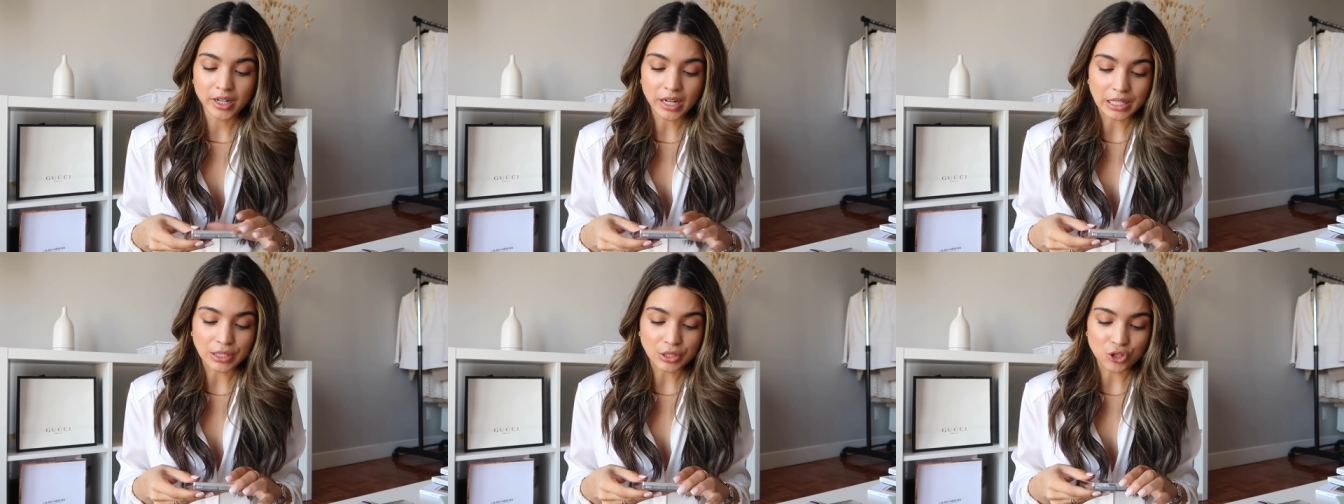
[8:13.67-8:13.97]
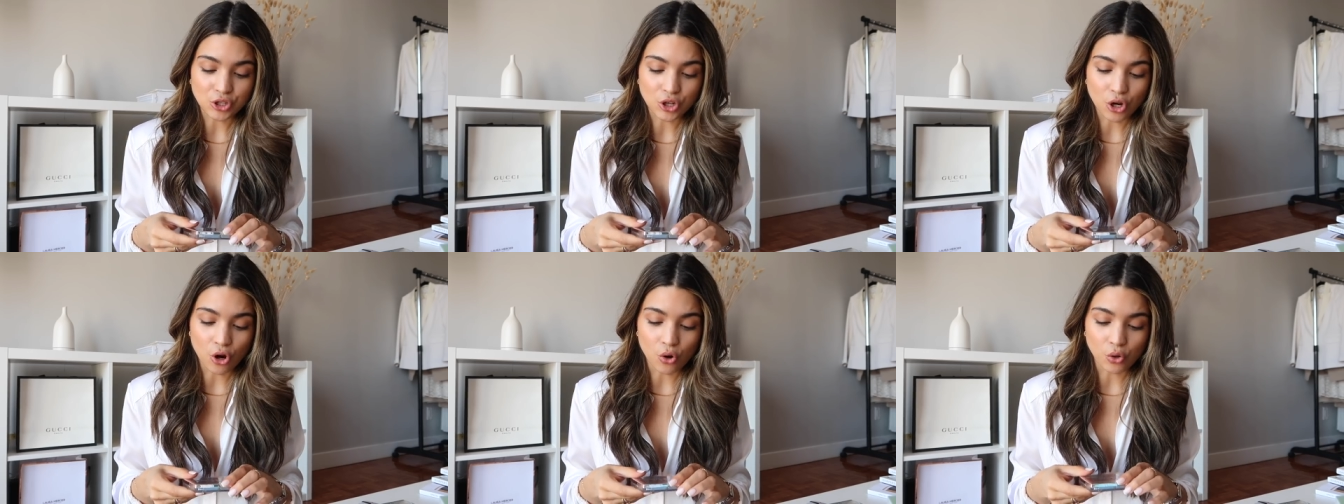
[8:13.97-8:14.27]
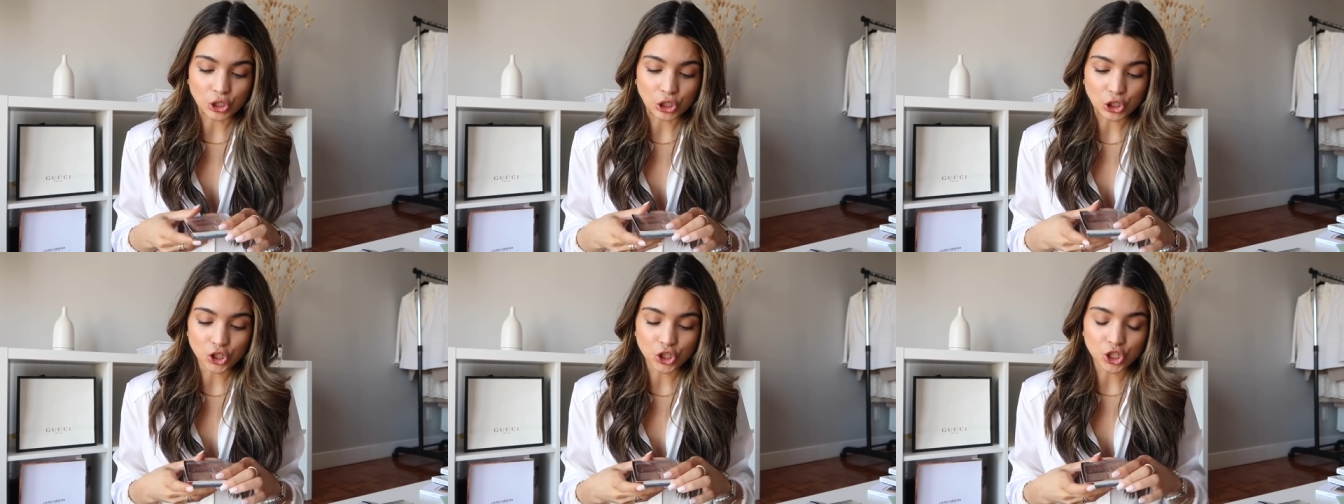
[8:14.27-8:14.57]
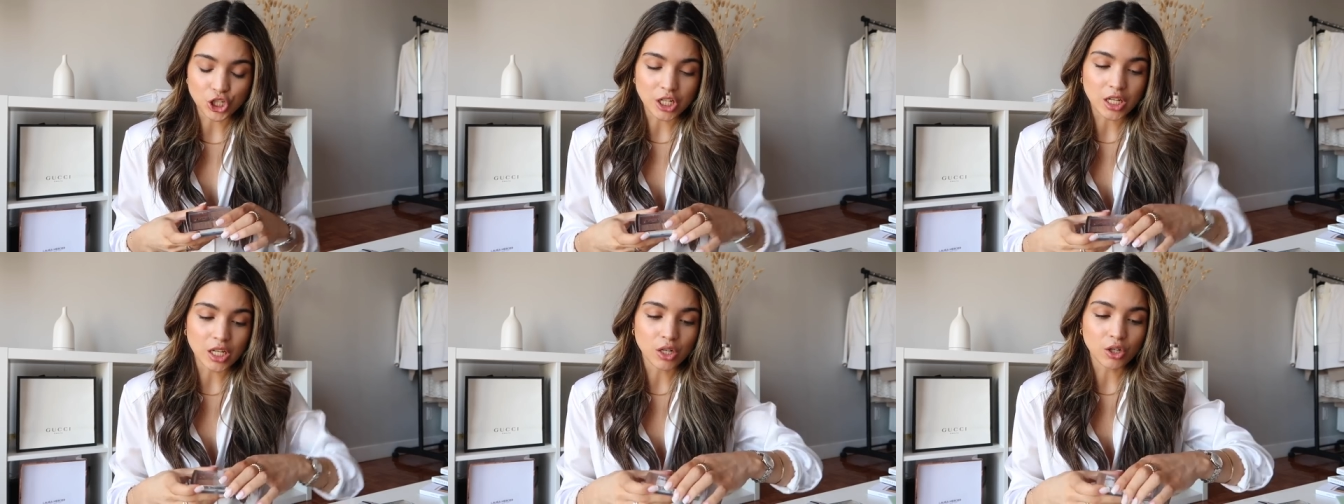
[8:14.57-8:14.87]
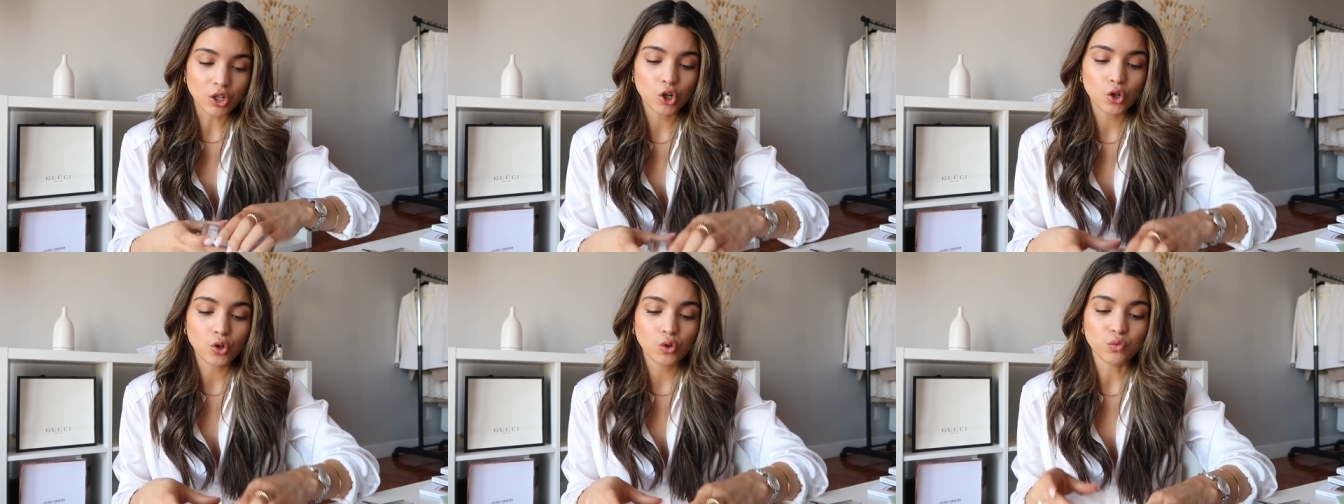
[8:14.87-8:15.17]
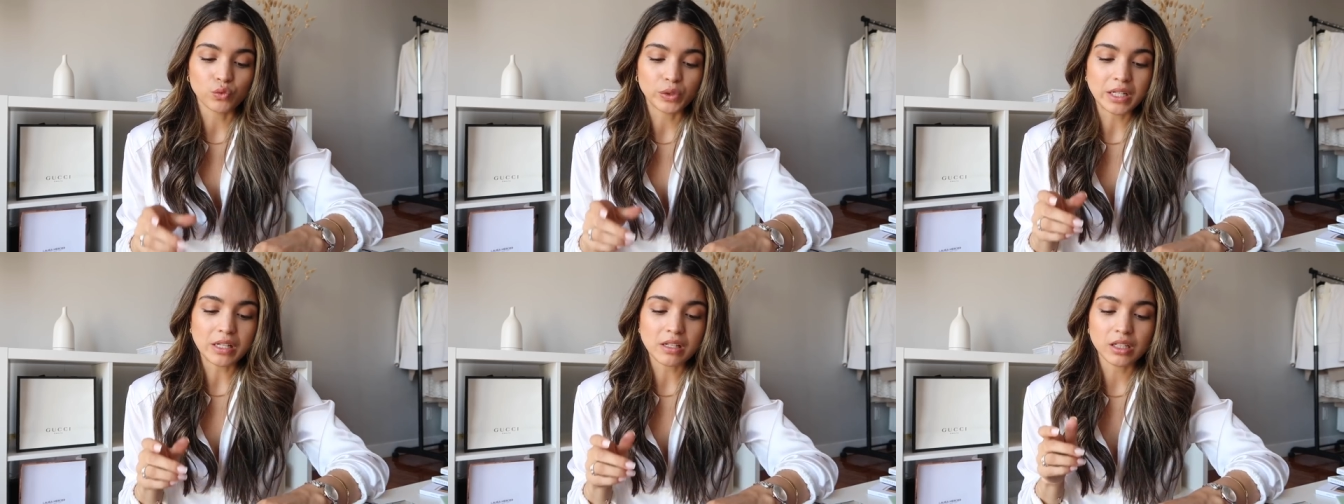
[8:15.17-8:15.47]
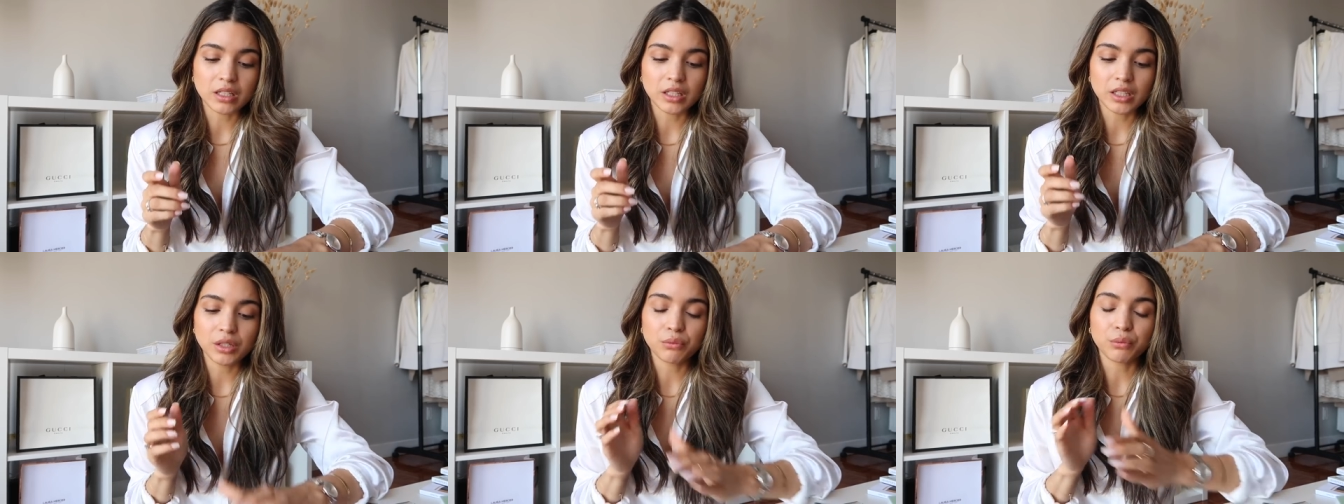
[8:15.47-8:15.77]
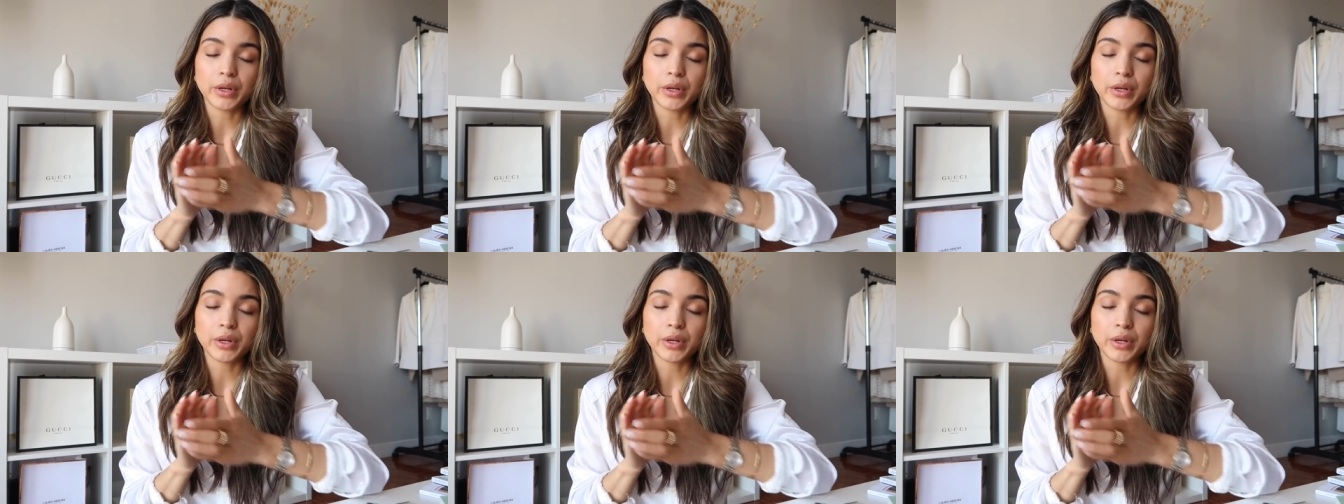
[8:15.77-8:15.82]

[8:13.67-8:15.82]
And so she recently